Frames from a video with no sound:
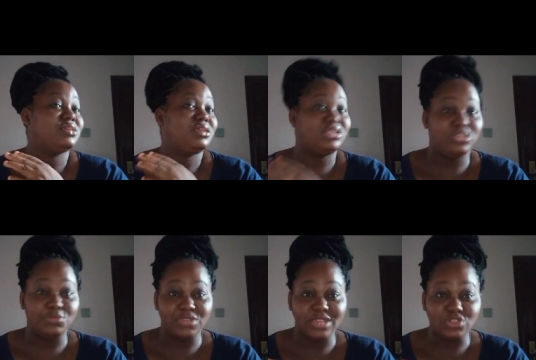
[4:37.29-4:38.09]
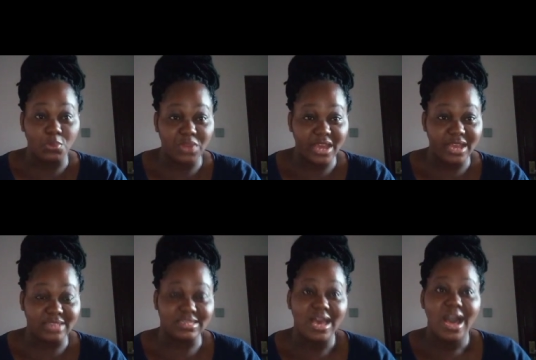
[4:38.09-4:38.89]
Egyptian
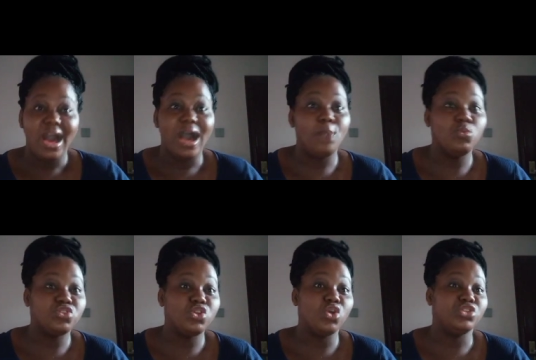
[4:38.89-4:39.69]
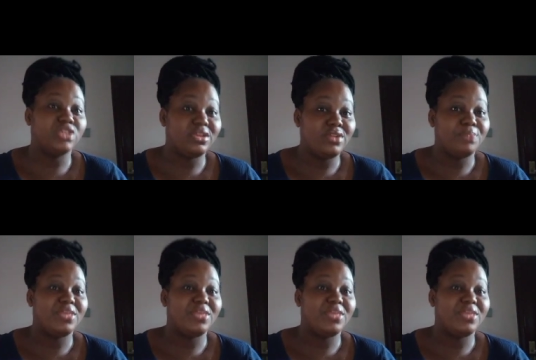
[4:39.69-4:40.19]
suppliers are mostly on Telegram.